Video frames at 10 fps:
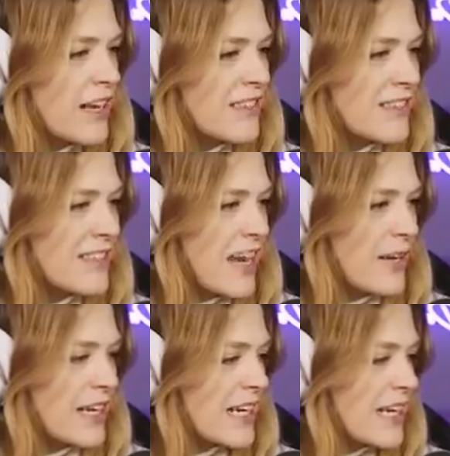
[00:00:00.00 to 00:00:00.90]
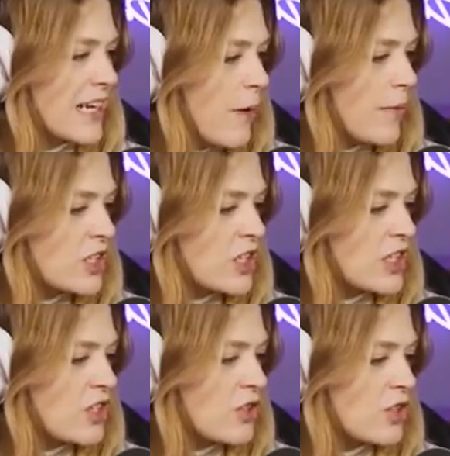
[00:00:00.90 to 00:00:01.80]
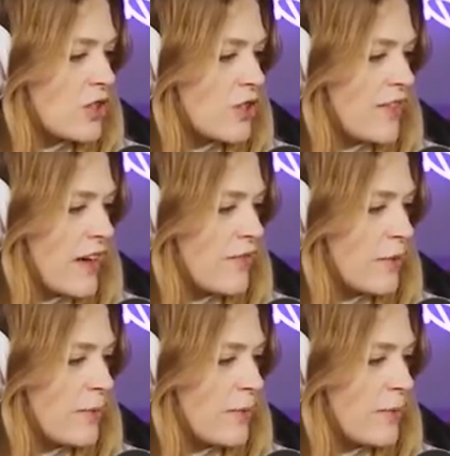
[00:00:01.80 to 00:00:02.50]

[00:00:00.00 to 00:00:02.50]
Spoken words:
August is now eating. How much did you do of that